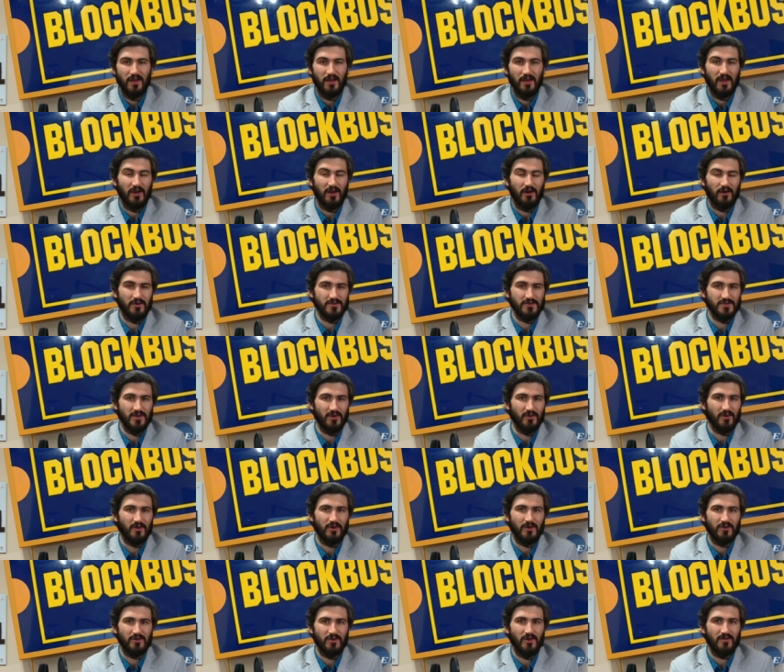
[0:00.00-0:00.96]
Also,
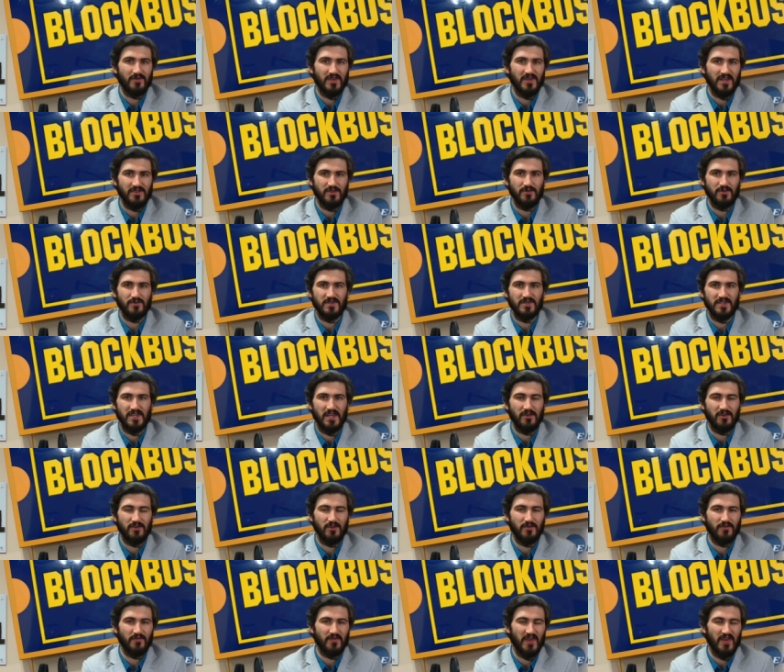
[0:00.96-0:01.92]
don't forget to tell
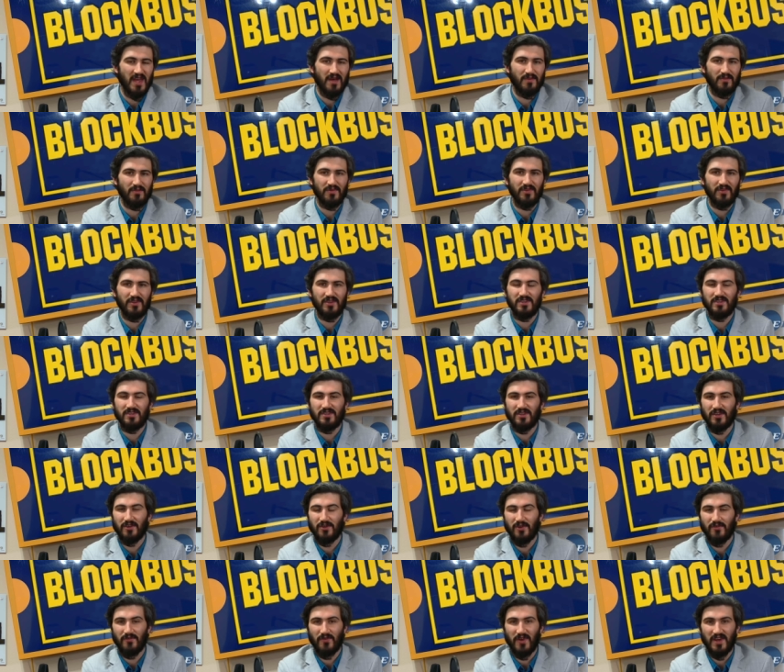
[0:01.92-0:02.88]
your family,
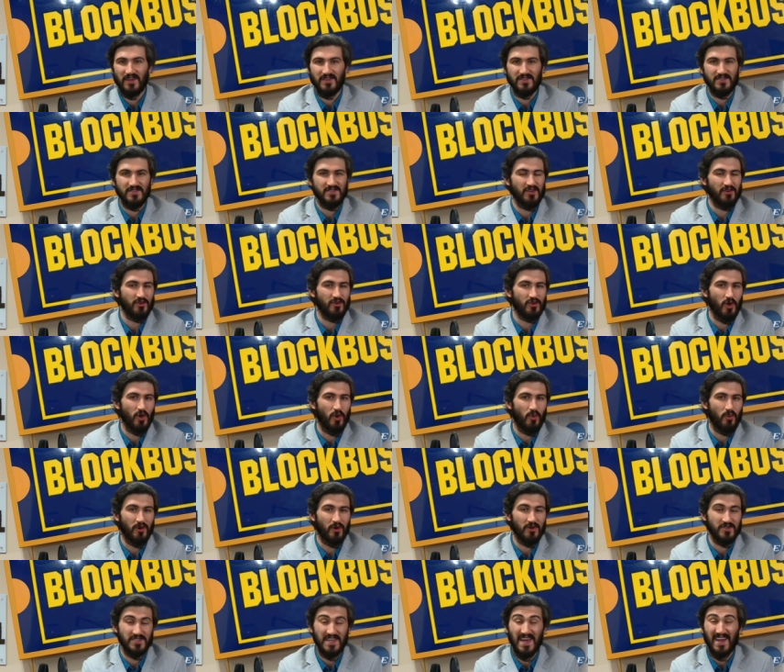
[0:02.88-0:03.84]
tell your friends, tell your
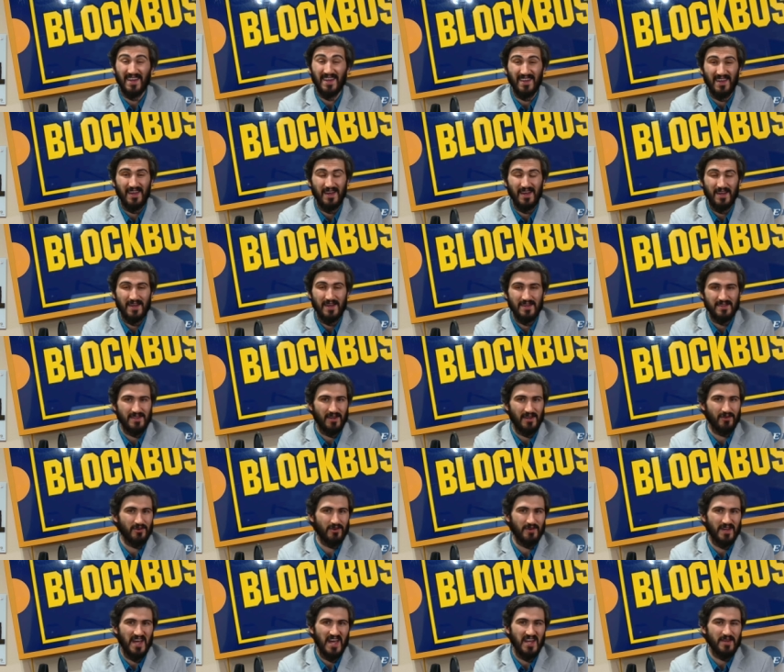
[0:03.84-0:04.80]
coworkers, heck, tell
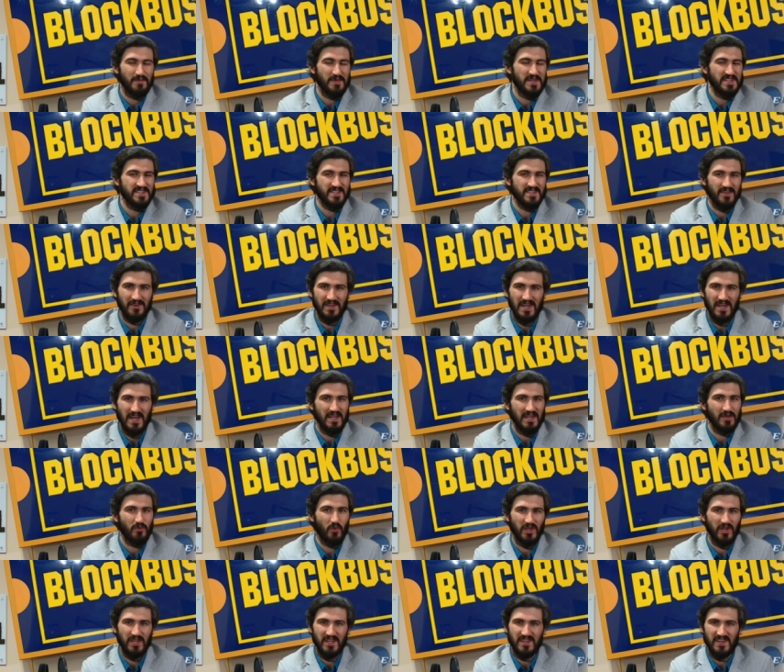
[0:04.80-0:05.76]
your enemies, tell
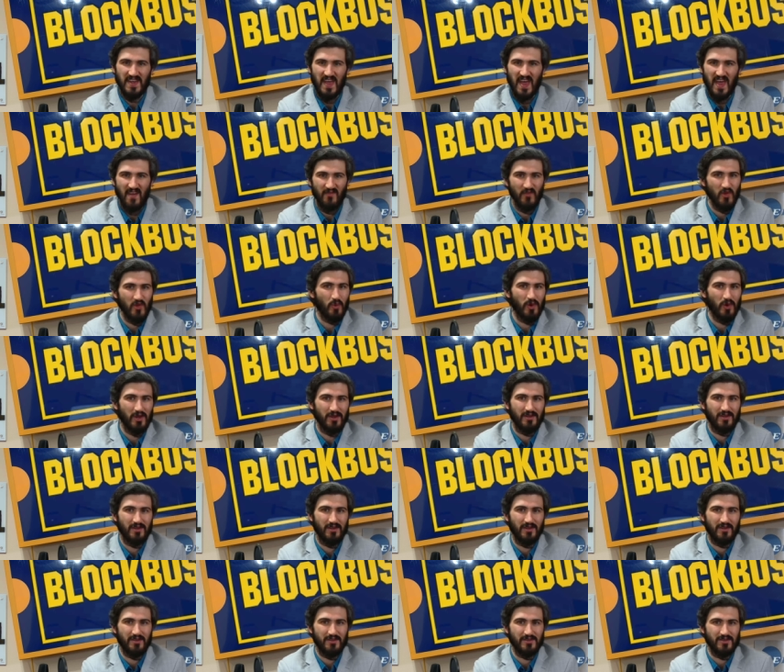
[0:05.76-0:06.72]
anyone and everyone.
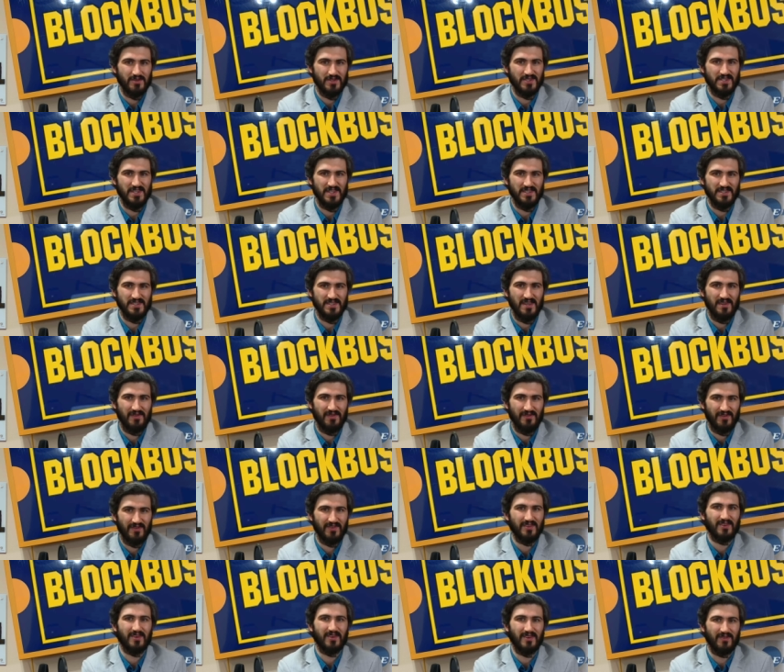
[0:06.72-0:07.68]
Just stay safe
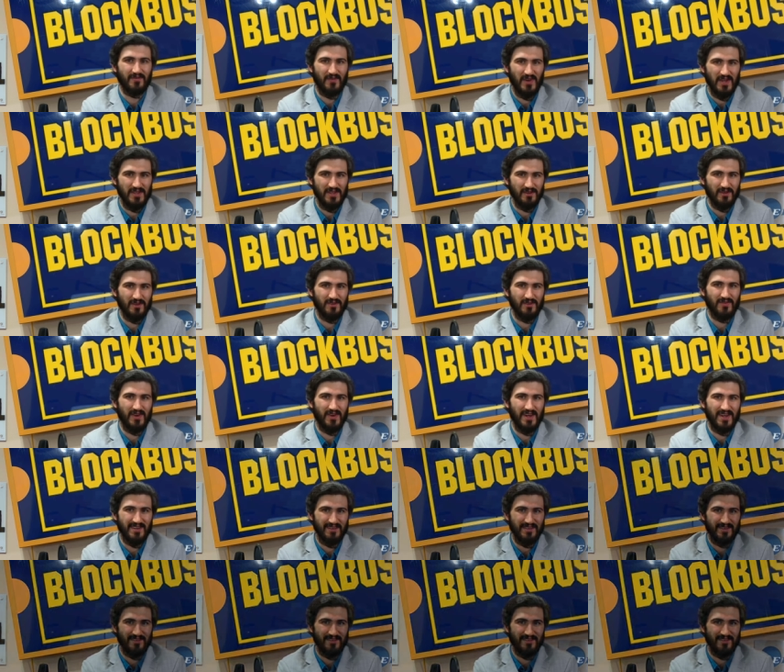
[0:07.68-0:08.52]
and fight the good fight.